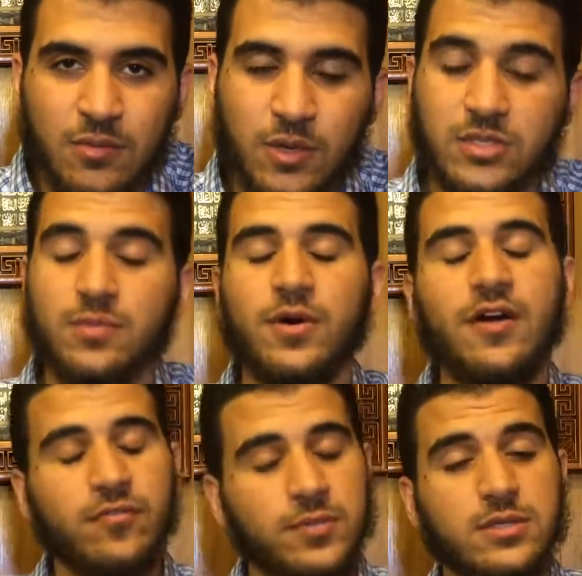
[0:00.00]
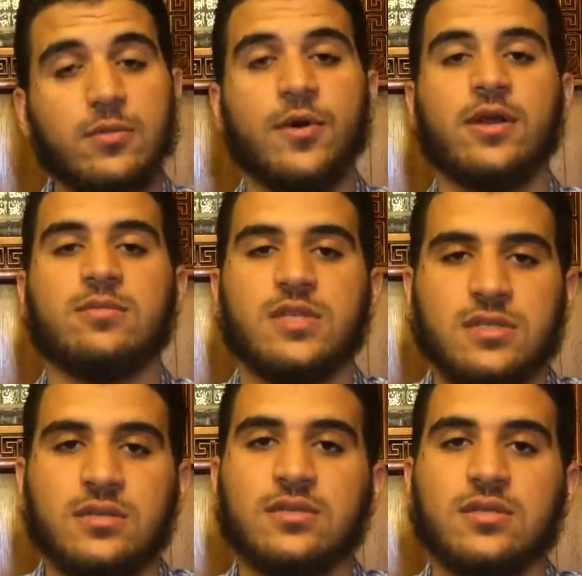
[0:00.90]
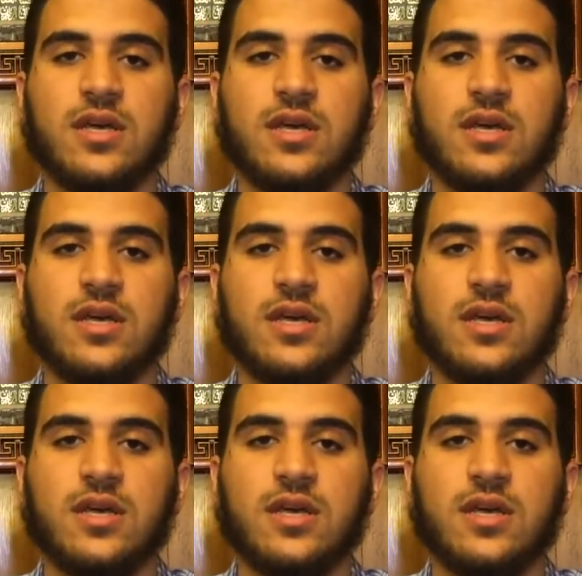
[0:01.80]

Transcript: Because the Prophet, peace be upon him, says this.